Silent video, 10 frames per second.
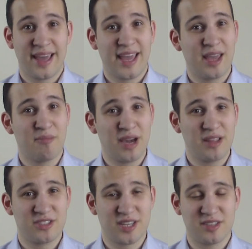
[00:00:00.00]
It might
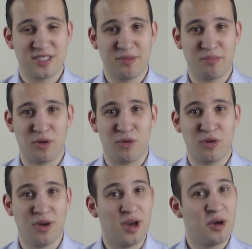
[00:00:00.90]
sound simple,
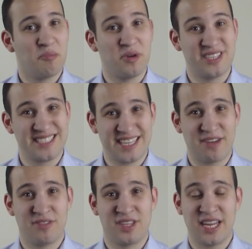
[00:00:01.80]
but it's
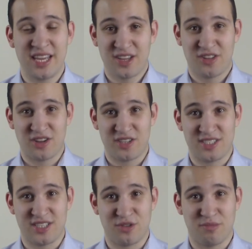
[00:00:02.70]
definitely not
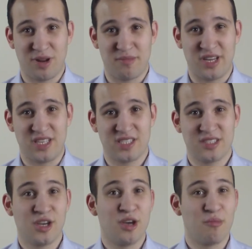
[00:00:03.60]
easy to implement.
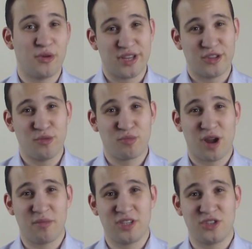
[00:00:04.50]
But I do
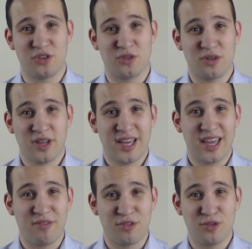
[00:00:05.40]
promise you,
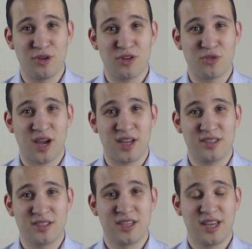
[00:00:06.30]
if you do it right
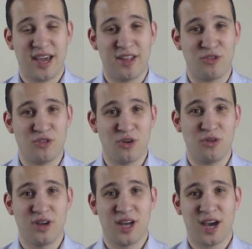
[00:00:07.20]
and you know
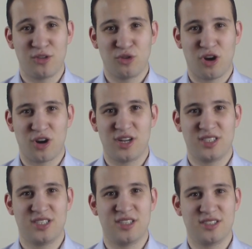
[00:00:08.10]
how to
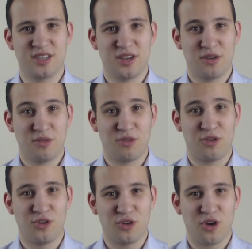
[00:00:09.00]
harness it for
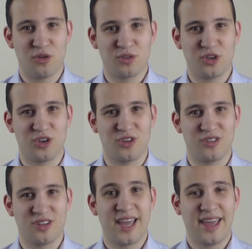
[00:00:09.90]
your own good,
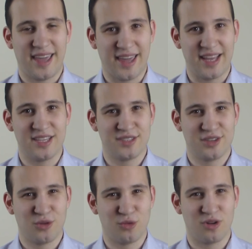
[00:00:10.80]
it is
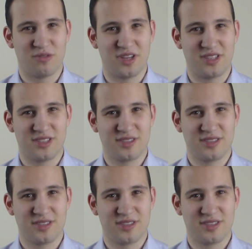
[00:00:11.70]
worth it.